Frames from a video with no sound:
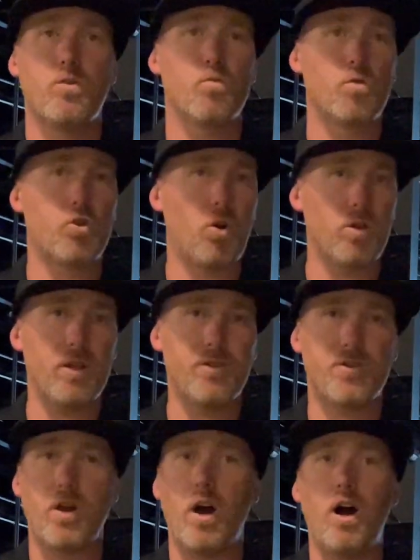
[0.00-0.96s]

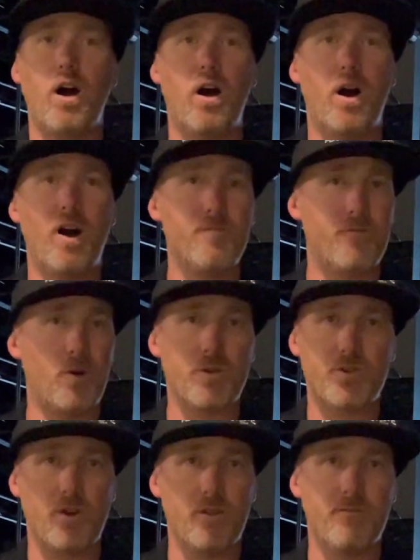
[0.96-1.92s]
Regardless, I'm
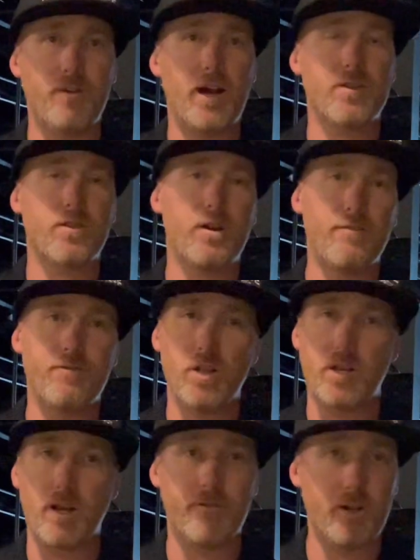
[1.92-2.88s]
focused on the fact that I feel
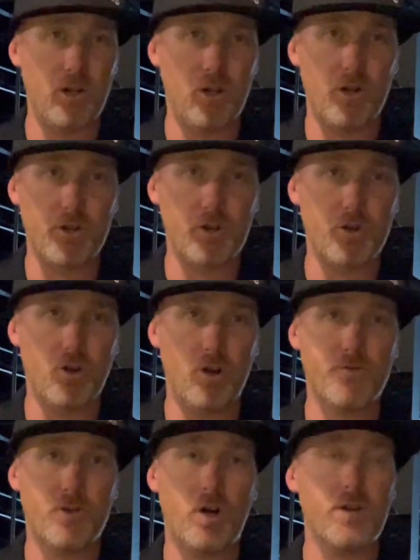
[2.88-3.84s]
like I've hit a lot of good
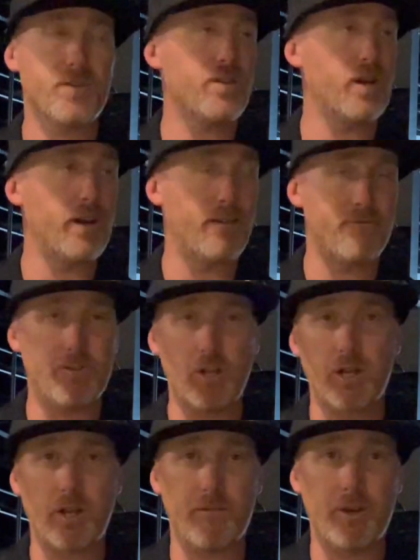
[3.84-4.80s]
golf shots, and I feel
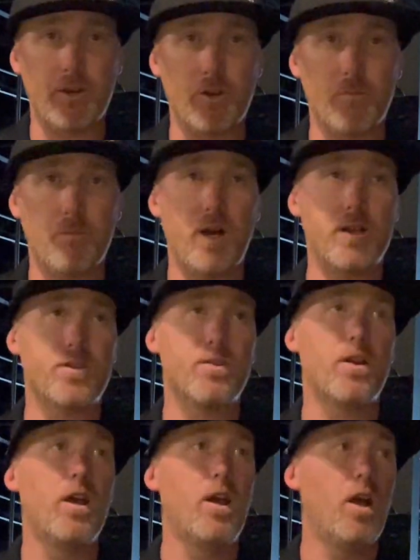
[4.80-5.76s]
like I've hit good putts.
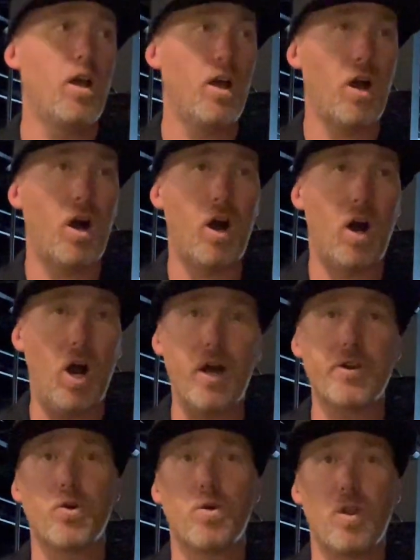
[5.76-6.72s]

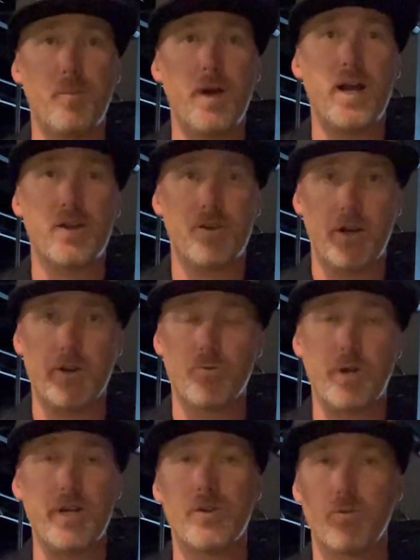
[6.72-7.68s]
I go to the back 9
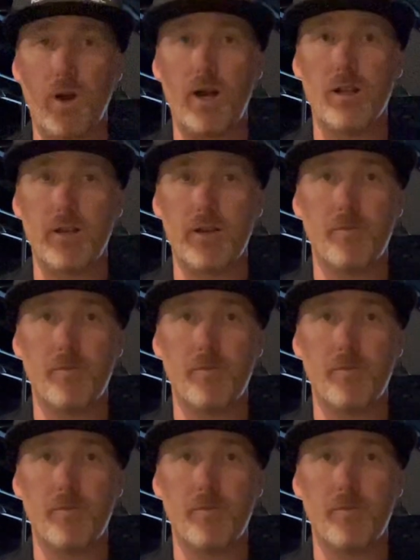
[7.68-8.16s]
ready to rally.